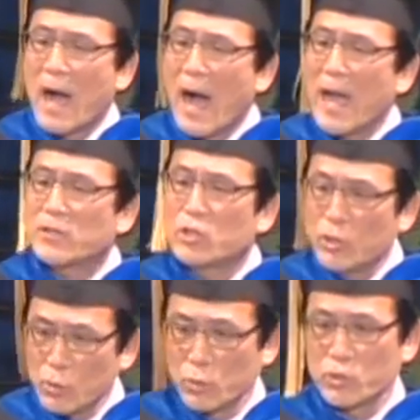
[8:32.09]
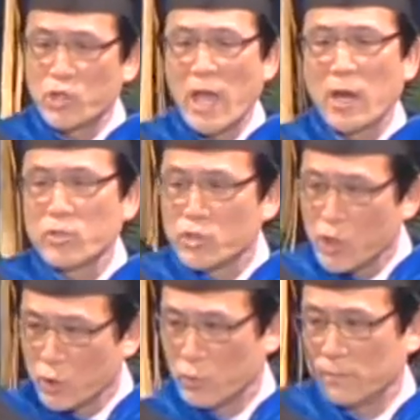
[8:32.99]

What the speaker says: I too challenge you,